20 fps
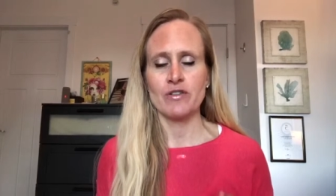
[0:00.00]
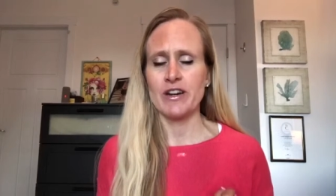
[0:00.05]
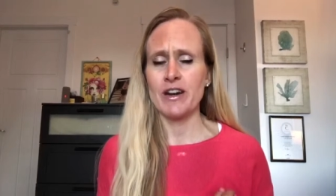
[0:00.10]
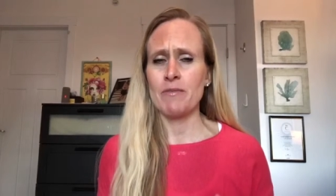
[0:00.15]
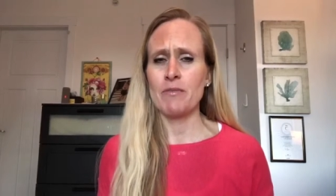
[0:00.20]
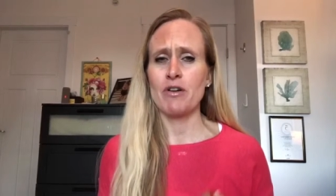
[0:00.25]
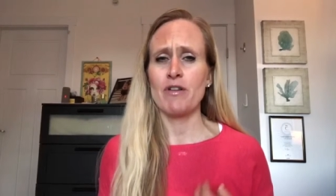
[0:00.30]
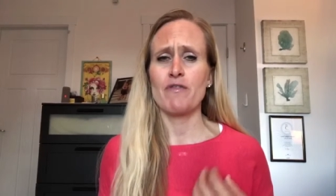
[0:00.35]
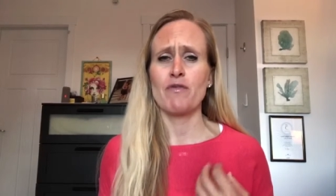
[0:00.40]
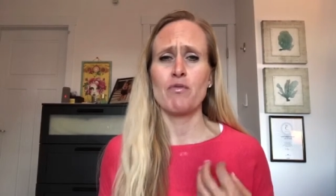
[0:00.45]
the
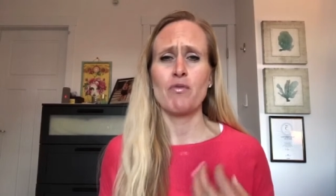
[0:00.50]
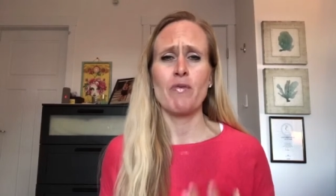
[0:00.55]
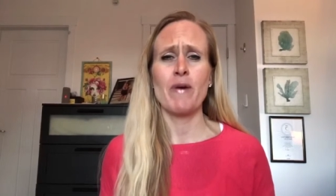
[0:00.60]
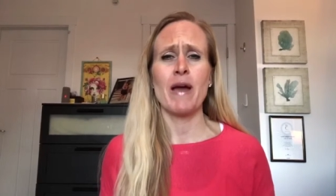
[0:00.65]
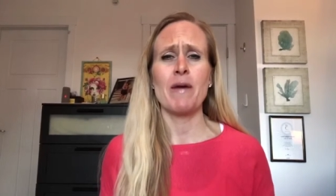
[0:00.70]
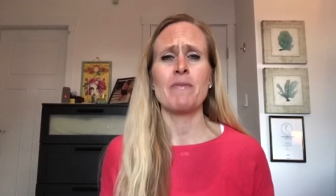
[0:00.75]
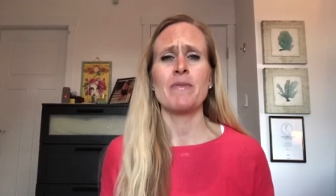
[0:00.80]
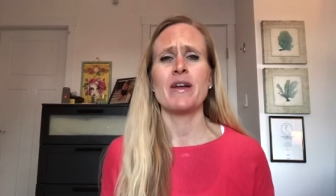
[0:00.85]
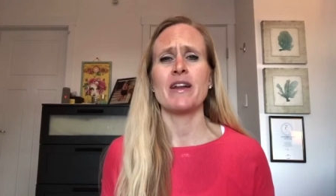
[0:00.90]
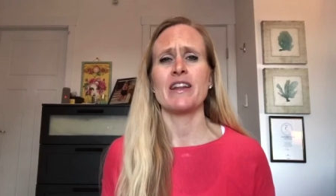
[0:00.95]
number of
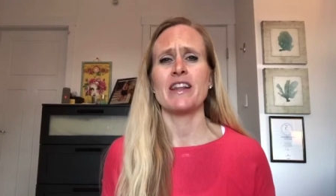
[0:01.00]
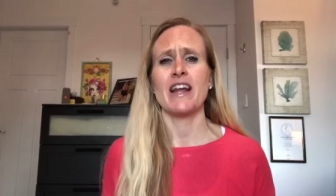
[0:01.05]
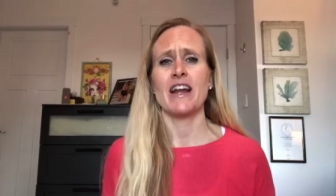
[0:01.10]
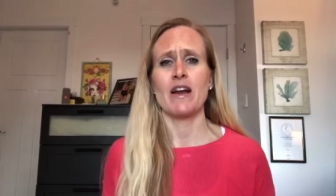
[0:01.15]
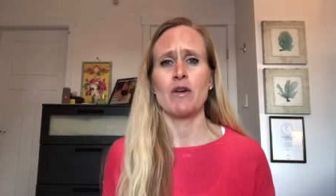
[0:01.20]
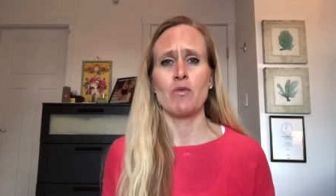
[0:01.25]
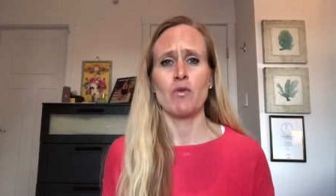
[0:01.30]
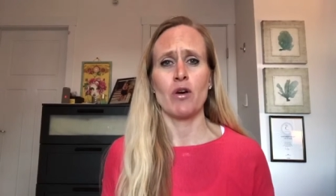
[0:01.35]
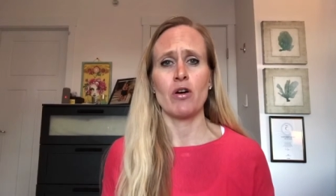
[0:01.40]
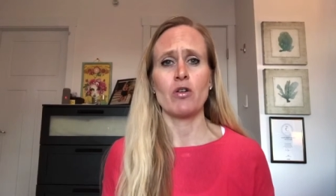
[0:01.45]
women that
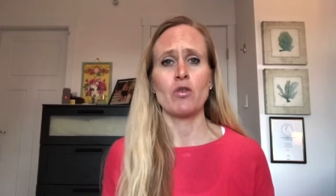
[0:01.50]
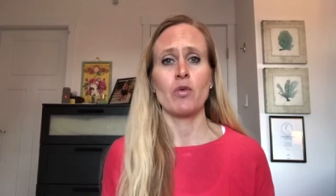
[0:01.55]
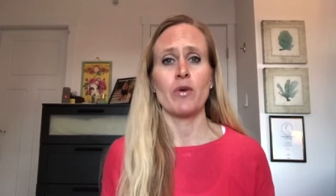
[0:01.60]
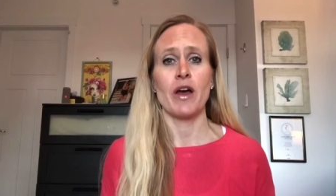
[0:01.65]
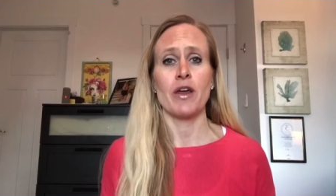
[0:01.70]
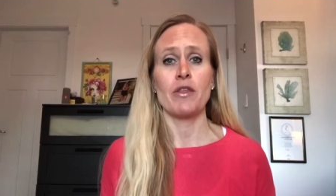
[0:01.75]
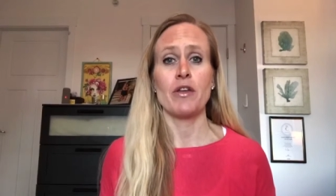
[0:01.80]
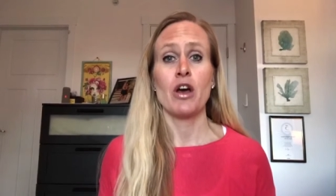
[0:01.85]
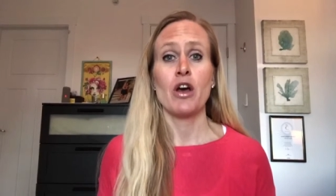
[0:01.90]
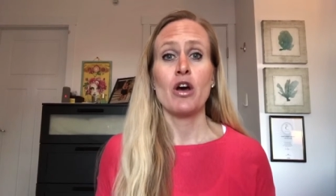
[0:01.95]
I work
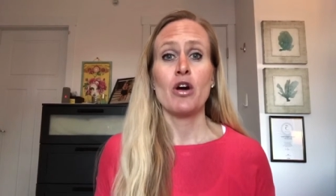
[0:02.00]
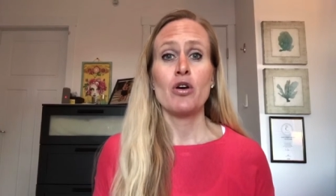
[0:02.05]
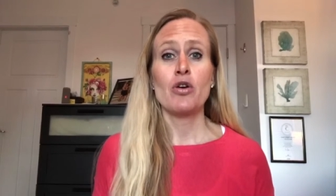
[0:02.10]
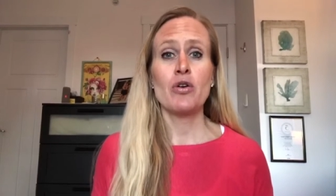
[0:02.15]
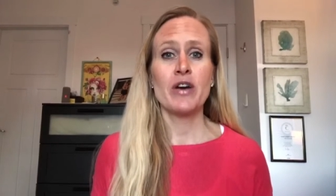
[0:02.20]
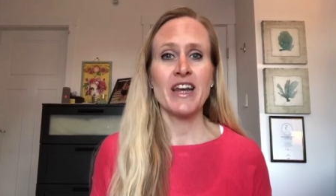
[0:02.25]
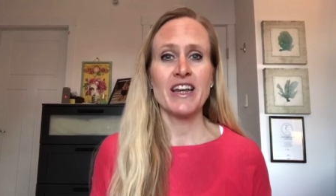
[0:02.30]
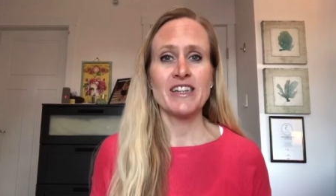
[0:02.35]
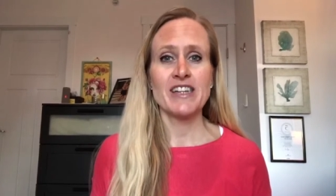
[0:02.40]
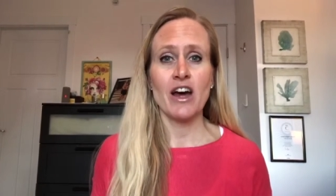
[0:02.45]
with
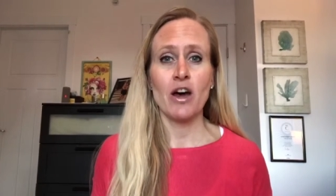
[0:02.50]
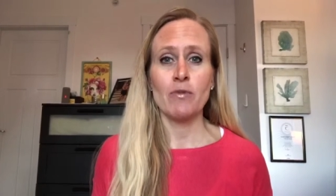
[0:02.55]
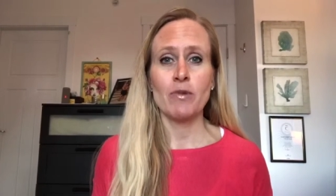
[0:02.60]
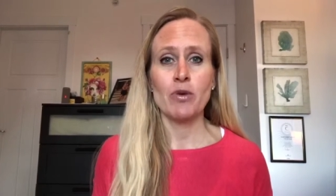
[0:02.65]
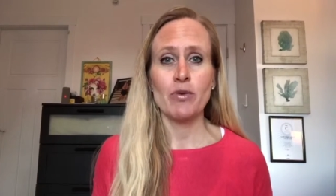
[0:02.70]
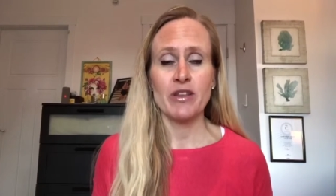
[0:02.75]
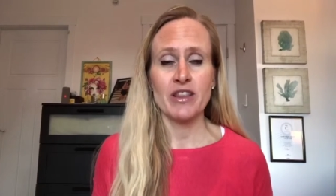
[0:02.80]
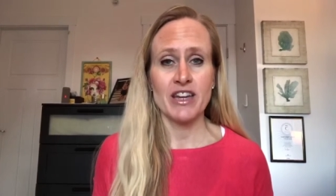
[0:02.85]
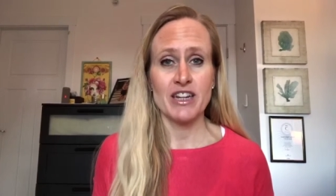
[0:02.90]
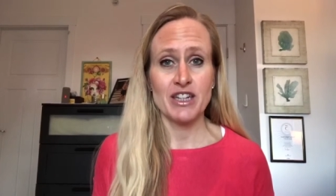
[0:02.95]
who can tell
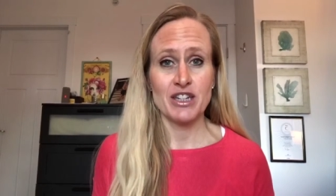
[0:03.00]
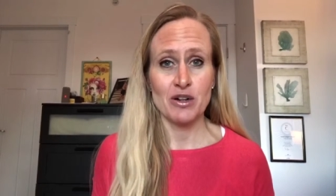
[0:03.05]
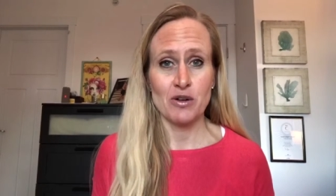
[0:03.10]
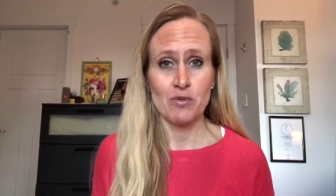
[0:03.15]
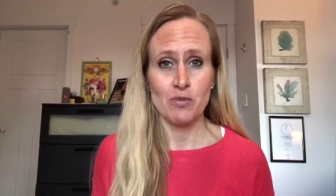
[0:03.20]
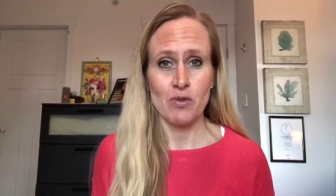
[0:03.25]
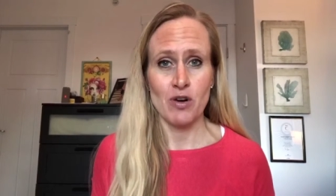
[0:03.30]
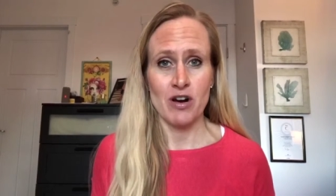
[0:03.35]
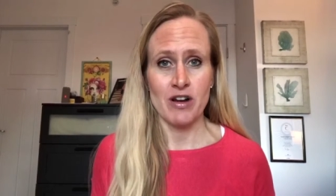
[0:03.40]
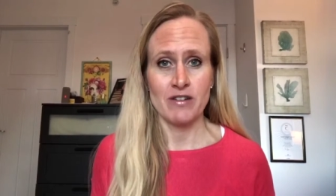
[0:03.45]
me what they
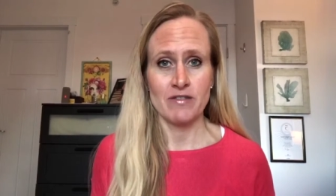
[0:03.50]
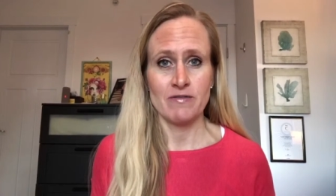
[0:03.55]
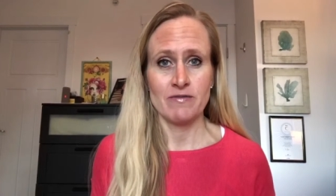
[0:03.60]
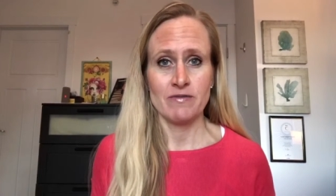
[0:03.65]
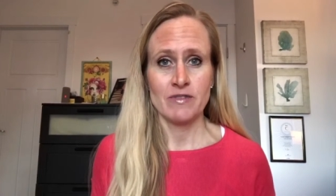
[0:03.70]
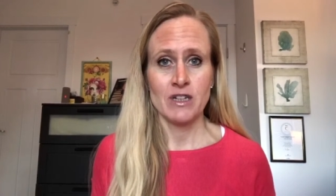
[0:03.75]
don't want.